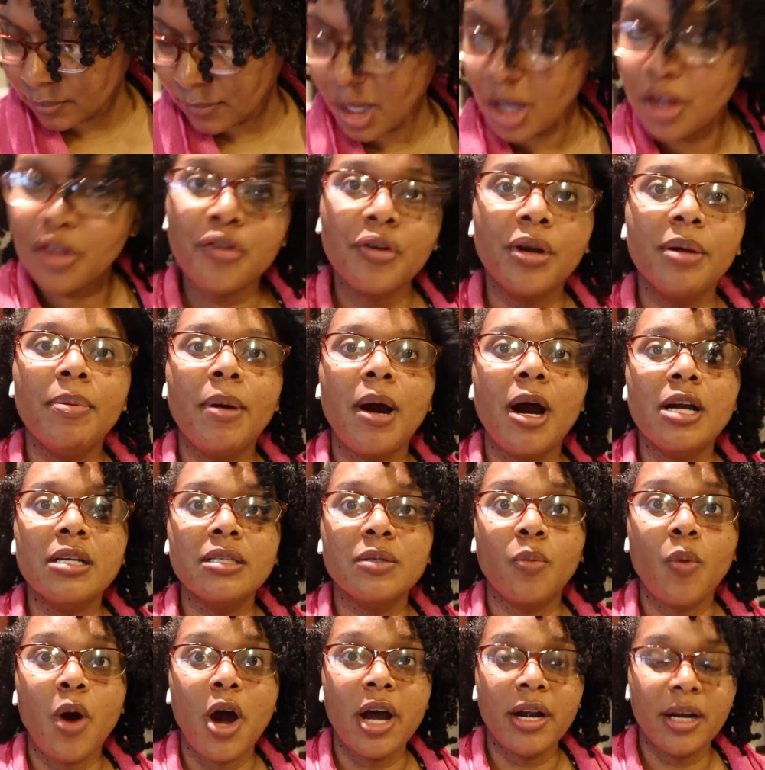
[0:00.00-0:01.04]
3 parts
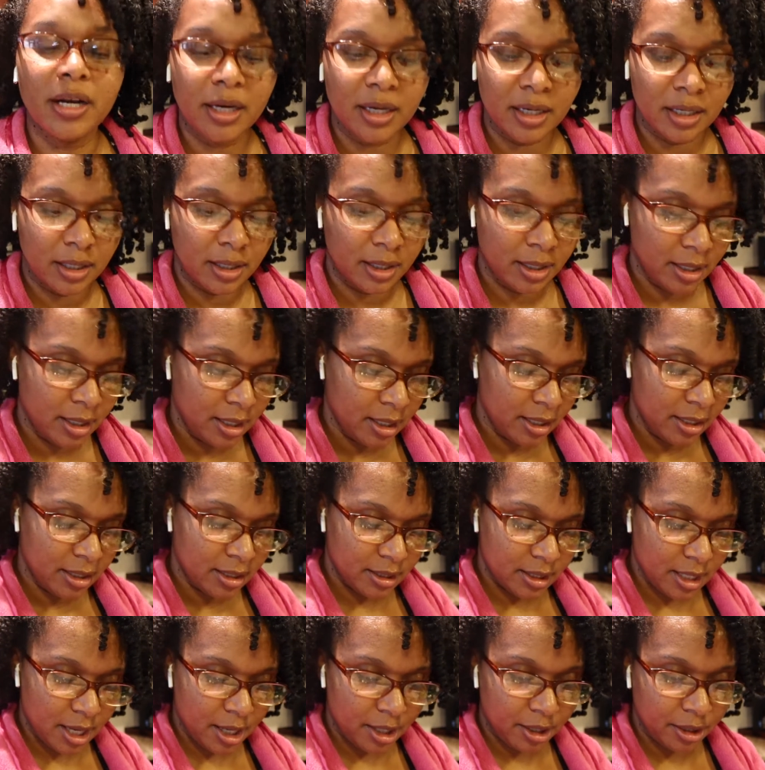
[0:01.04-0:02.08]
water.
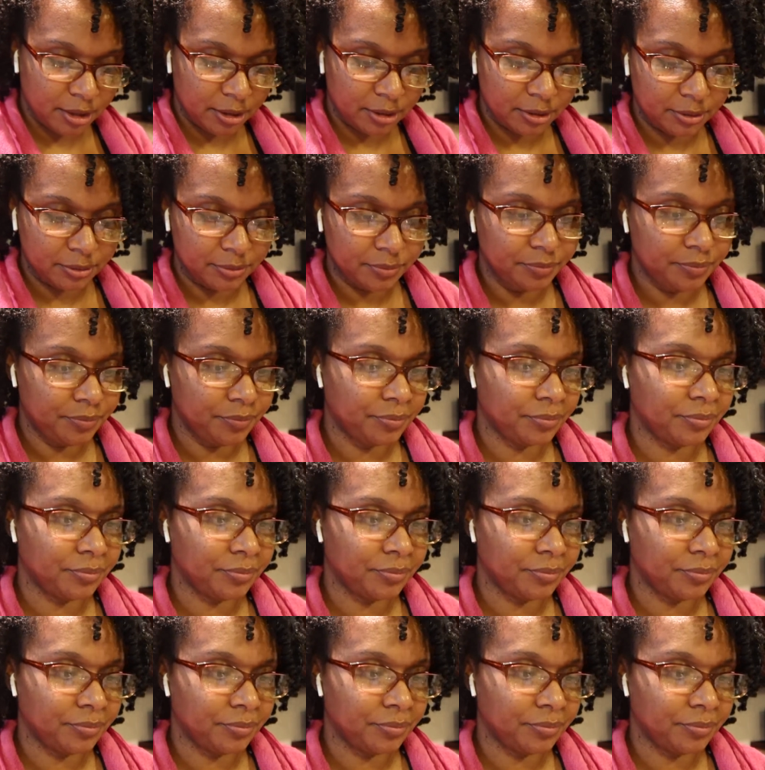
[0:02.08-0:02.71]
So,